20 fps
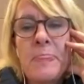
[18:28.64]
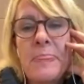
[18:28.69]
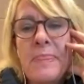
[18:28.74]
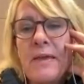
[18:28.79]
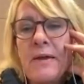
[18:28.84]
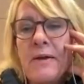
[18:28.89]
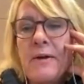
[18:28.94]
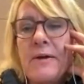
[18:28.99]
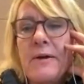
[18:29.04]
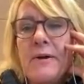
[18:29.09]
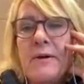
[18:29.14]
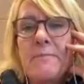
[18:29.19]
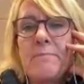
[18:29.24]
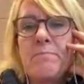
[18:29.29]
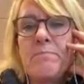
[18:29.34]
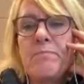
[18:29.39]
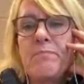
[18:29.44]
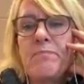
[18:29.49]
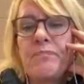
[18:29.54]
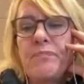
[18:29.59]

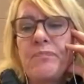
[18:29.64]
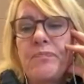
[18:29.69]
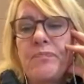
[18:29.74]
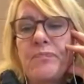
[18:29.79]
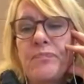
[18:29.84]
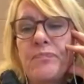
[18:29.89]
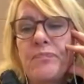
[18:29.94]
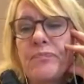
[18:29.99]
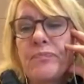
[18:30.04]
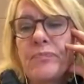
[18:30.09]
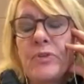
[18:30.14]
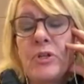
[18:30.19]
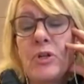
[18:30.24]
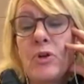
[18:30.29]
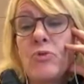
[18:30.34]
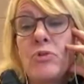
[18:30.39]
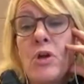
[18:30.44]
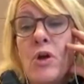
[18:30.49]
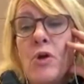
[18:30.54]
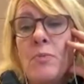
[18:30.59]

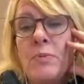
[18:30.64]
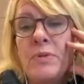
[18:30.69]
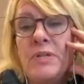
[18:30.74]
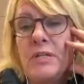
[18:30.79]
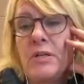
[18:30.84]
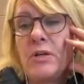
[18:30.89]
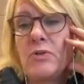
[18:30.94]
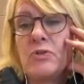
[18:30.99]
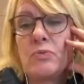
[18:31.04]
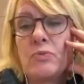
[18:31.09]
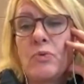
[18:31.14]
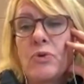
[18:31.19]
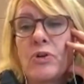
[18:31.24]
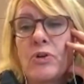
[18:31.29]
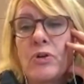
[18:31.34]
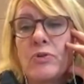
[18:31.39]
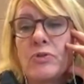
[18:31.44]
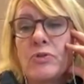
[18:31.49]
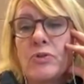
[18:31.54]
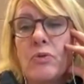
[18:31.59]
Nobody knows what
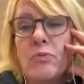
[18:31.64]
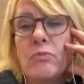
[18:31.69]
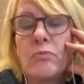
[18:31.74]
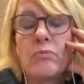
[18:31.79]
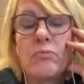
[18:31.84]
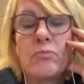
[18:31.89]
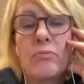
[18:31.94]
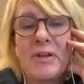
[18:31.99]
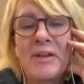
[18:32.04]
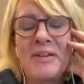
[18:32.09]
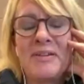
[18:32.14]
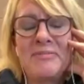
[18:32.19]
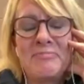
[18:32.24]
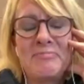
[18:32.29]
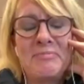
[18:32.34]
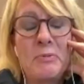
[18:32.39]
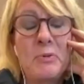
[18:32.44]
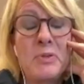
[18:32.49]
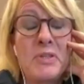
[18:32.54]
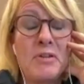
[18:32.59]
goes on
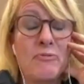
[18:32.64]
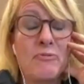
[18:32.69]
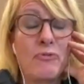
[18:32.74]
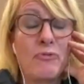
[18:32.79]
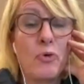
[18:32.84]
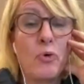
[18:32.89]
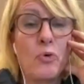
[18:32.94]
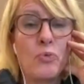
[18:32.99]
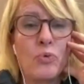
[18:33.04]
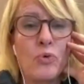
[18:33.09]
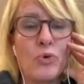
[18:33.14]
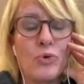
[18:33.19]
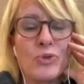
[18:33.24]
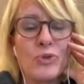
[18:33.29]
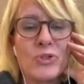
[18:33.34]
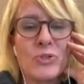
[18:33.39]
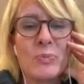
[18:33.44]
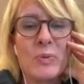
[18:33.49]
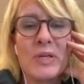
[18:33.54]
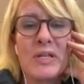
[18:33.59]
within four
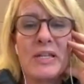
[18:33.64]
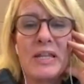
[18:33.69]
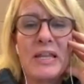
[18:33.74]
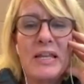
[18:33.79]
walls, but